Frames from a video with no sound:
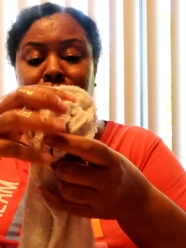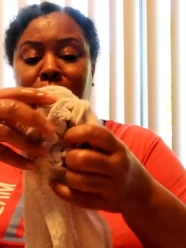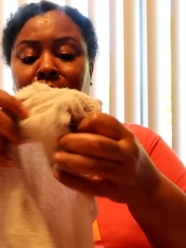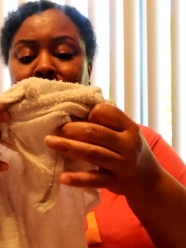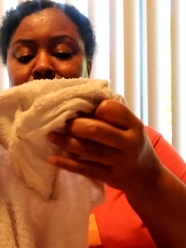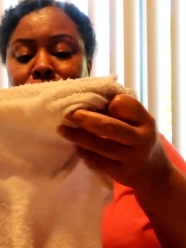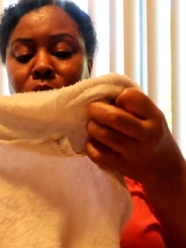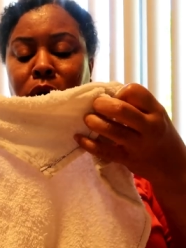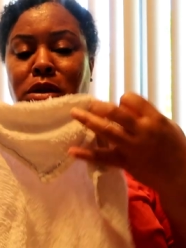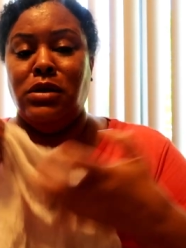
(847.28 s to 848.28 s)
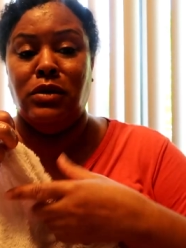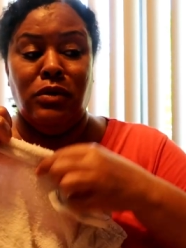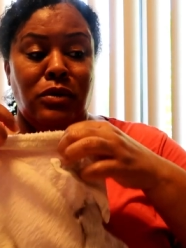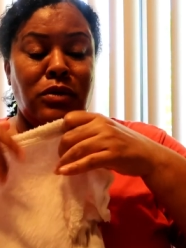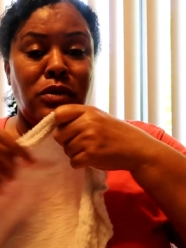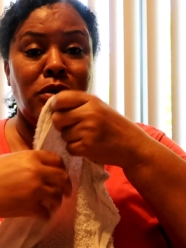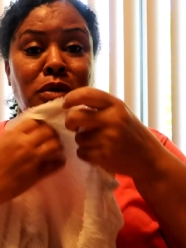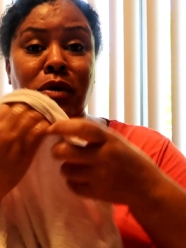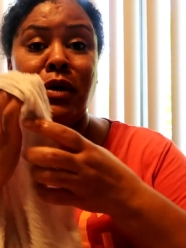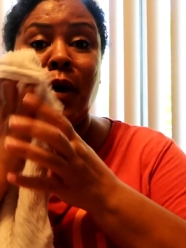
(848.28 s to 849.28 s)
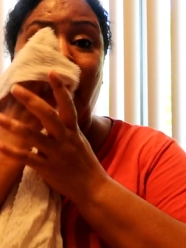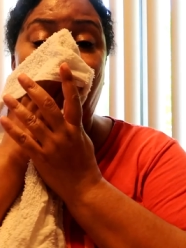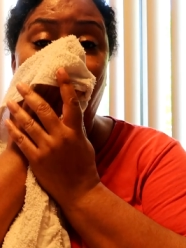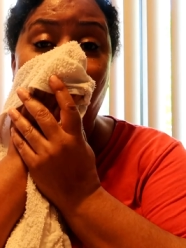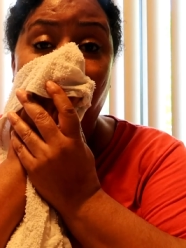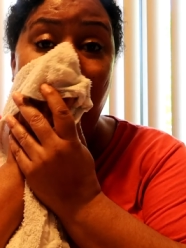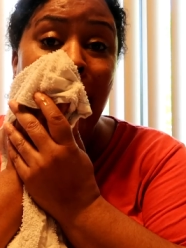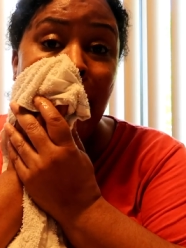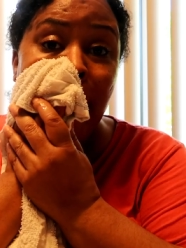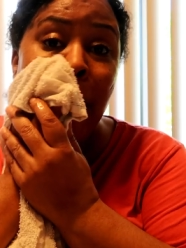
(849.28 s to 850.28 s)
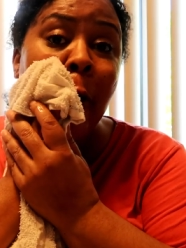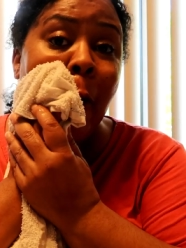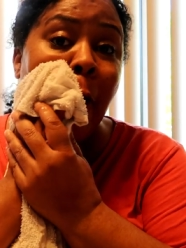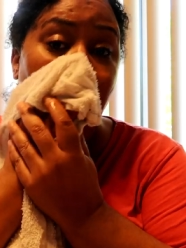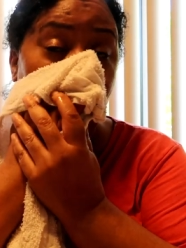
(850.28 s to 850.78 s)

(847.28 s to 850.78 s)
And I am going to wipe this.